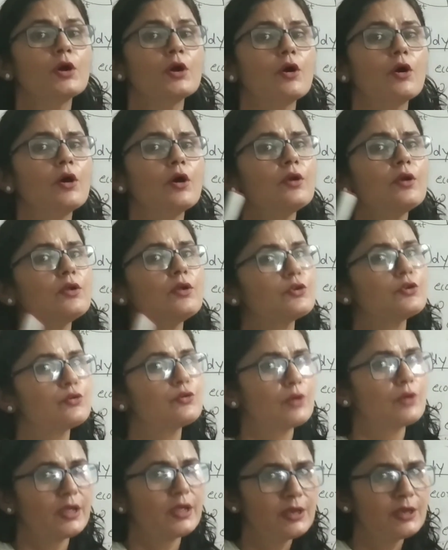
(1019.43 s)
or
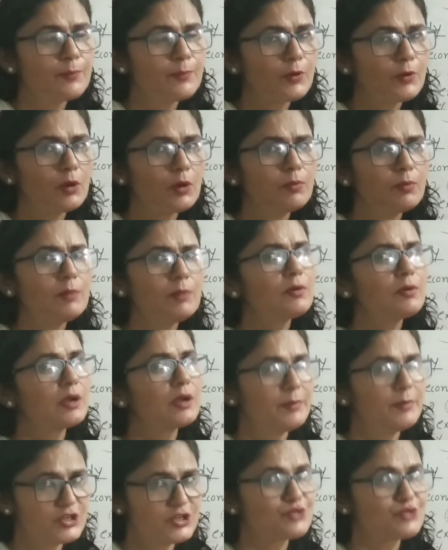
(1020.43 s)
you any problem
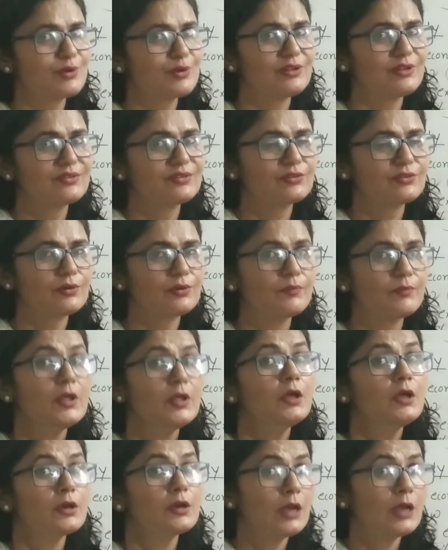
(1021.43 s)
comment me also.
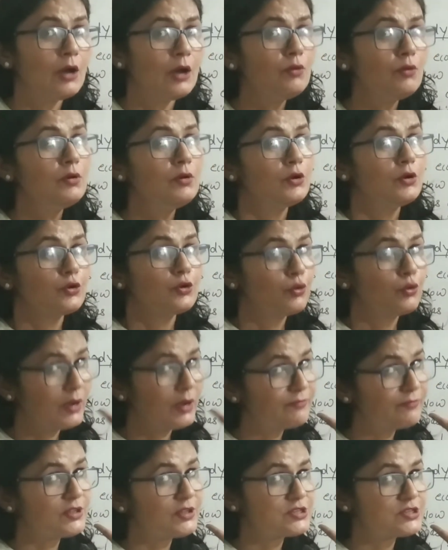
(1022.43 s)
Now you
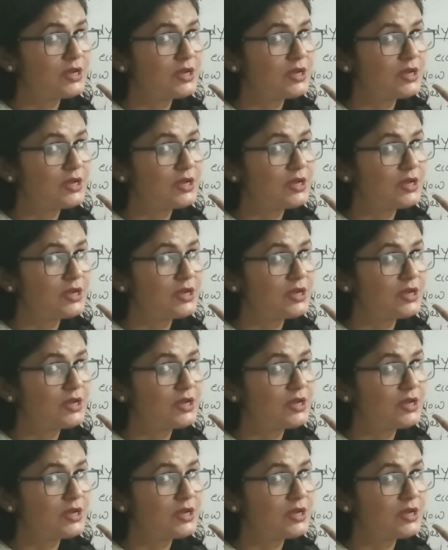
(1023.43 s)
have the